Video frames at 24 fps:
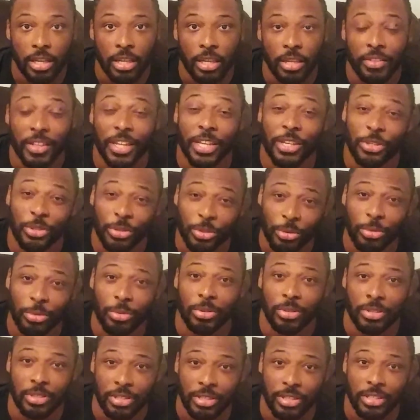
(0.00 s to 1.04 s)
thank you.
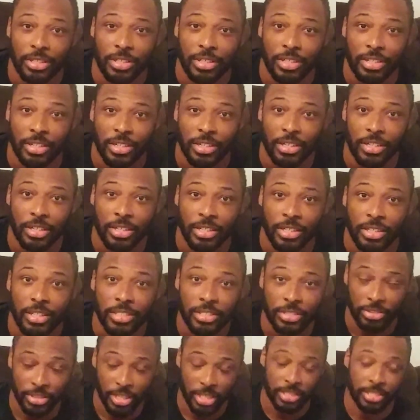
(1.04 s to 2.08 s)

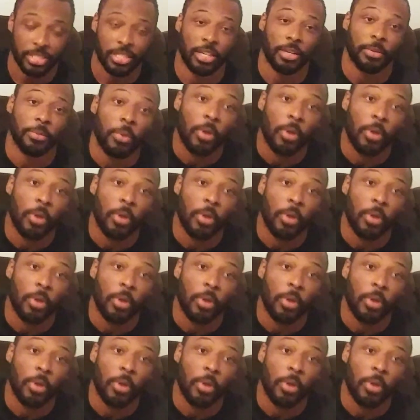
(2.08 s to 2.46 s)
Till next time.